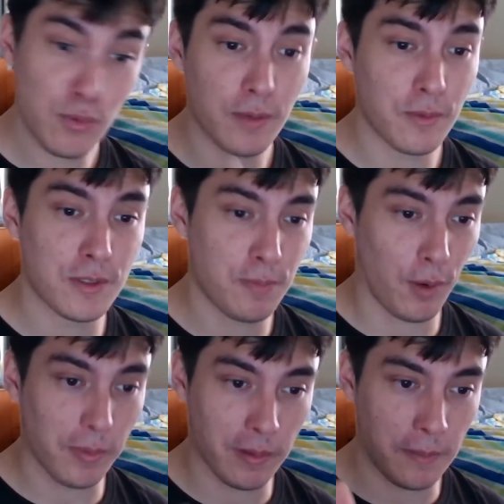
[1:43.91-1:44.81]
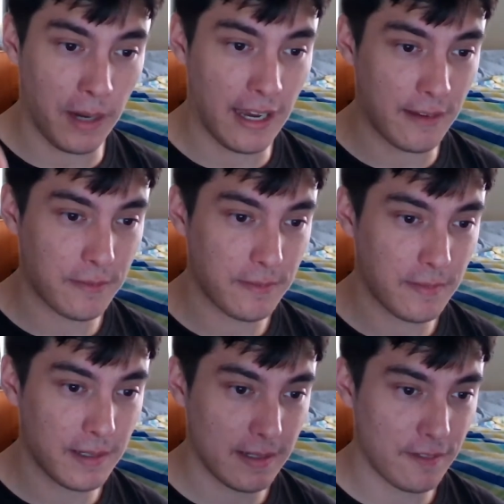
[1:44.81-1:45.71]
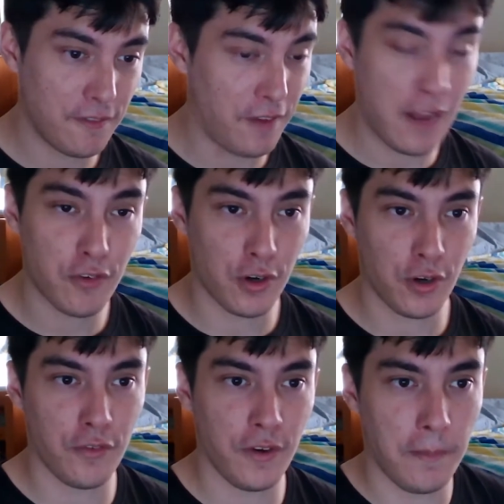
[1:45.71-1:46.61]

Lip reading: one was probably my favorite of